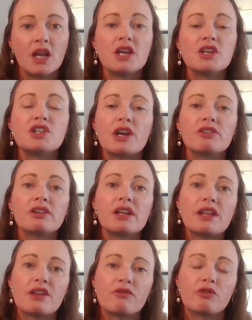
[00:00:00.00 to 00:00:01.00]
Generally,
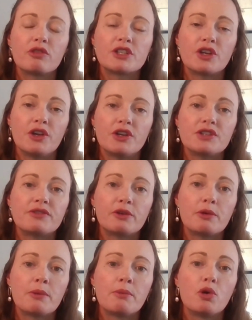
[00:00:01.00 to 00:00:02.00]
the returns
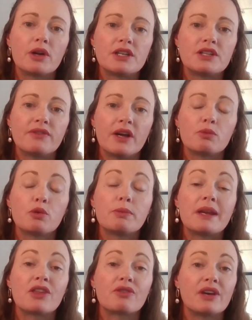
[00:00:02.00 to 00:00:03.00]
for a mortgage fund will be
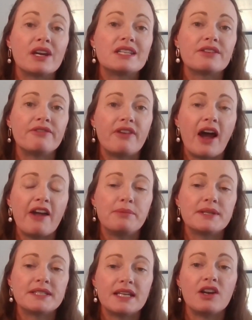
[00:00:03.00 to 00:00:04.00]
3 to
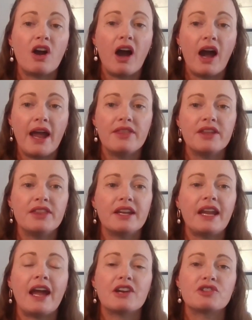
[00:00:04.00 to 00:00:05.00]
5% higher than the
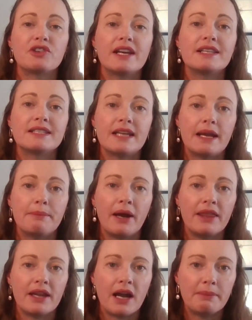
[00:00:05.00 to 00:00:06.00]
cash rate set by
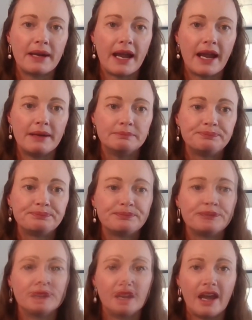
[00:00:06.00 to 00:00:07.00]
the RBA.
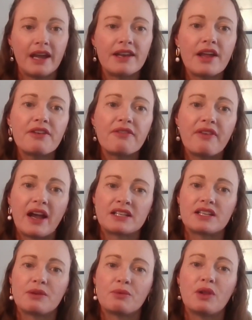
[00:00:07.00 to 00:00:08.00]
Another
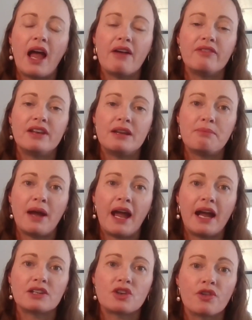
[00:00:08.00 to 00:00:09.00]
factor that will have an
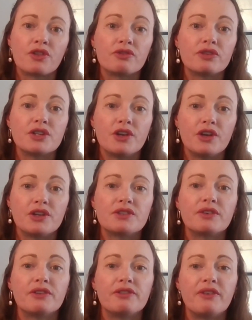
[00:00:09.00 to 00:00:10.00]
impact on the returns
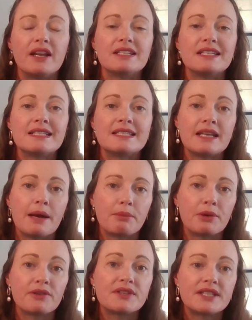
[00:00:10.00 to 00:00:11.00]
for a fund is the
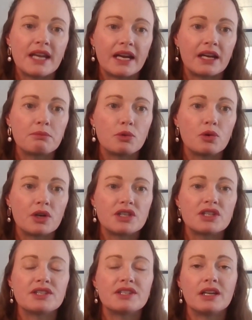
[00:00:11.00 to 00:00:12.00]
number of second
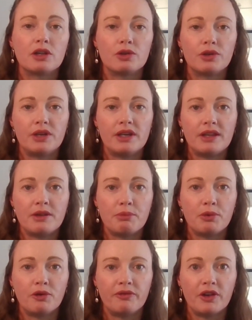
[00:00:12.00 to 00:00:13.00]
mortgages included in the
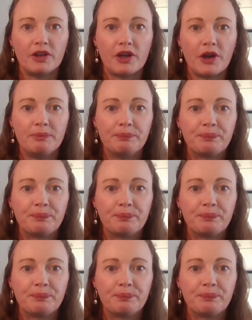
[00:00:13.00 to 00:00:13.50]
portfolio.